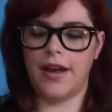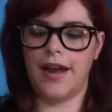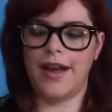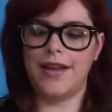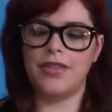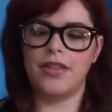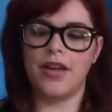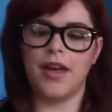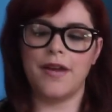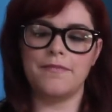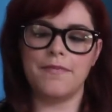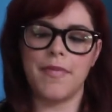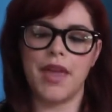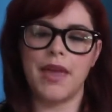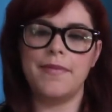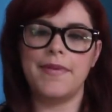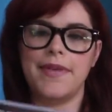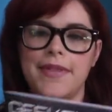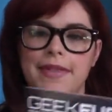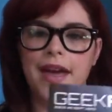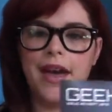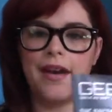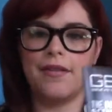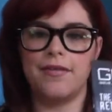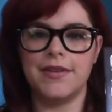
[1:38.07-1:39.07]
I thought maybe
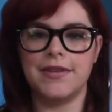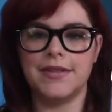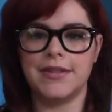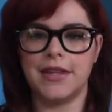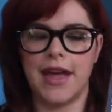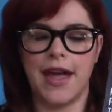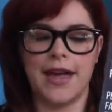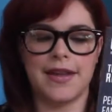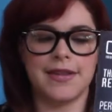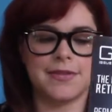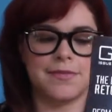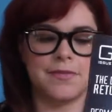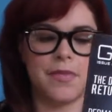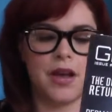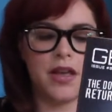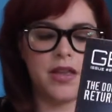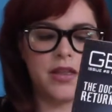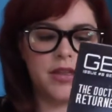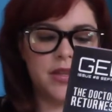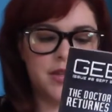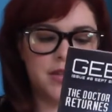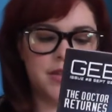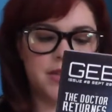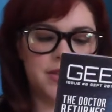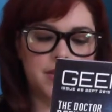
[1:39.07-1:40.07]
that was last
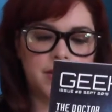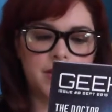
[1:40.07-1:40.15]
month,